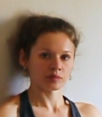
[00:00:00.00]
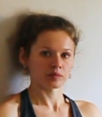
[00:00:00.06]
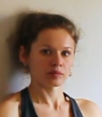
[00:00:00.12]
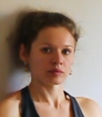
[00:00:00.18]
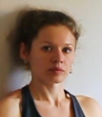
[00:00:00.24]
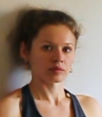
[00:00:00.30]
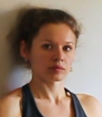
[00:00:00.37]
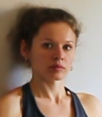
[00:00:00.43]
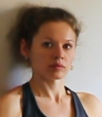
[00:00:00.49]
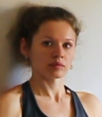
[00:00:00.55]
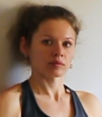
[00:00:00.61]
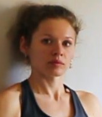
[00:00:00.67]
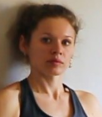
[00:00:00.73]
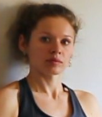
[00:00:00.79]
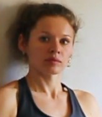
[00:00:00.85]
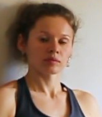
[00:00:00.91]

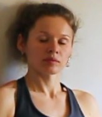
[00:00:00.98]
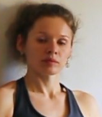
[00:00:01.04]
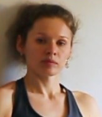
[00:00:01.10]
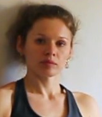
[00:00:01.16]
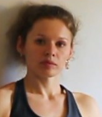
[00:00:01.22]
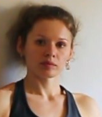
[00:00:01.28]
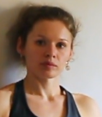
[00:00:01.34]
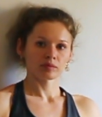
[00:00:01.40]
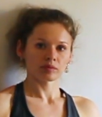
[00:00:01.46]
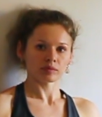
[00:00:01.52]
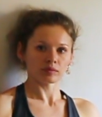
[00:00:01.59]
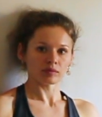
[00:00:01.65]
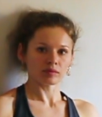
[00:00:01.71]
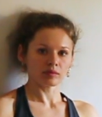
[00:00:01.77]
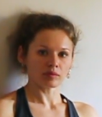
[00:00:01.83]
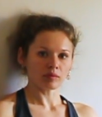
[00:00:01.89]
Nobody speaks.